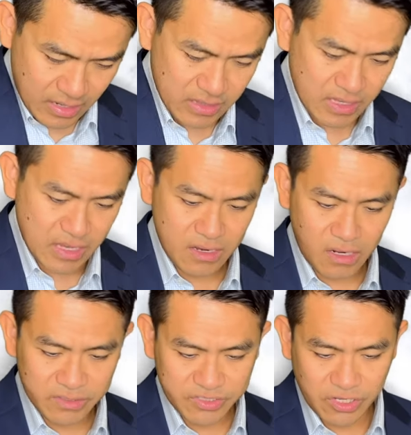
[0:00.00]
and then
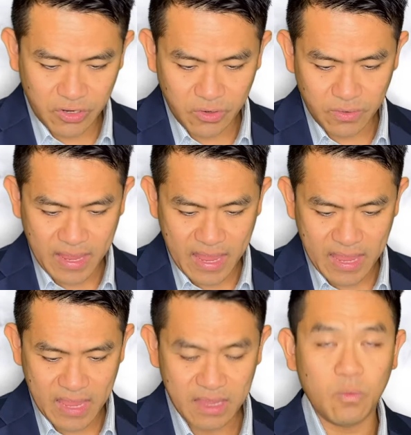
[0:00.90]
also
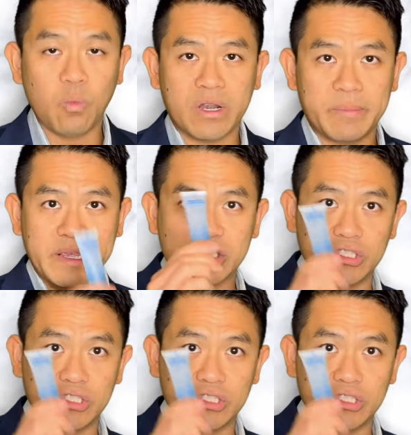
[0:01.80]
a water-based